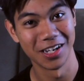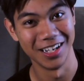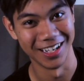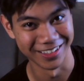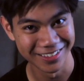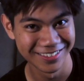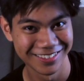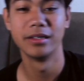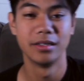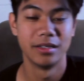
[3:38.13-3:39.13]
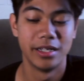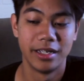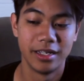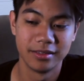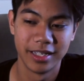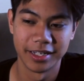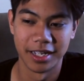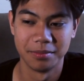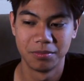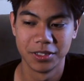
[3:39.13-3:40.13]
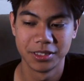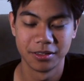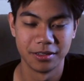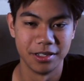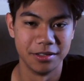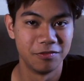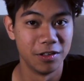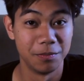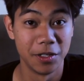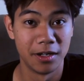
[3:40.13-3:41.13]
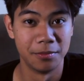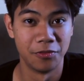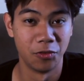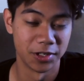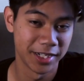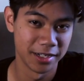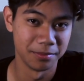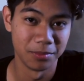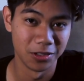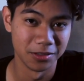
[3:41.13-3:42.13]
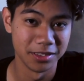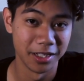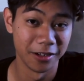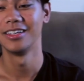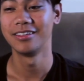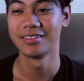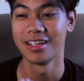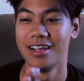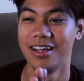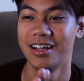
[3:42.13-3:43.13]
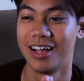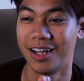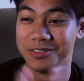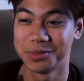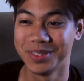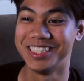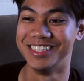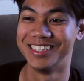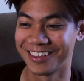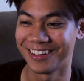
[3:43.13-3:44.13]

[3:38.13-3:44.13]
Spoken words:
the lake. Heck, I'm pretty sure it flipped me off before it cannonballed in there. You know, I was speechless. I